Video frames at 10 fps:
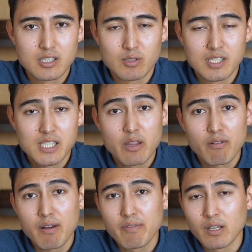So instead
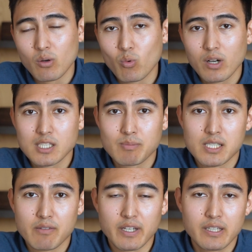of having one
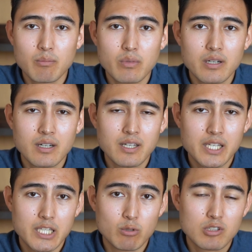specific number,
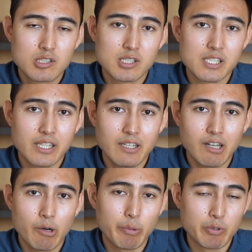he wants to see
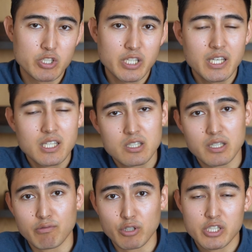how it would change
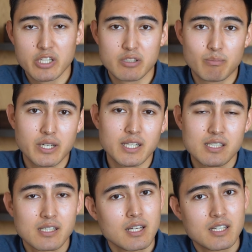if we change the
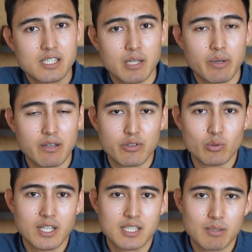price, say by a
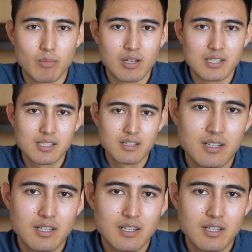few decimals.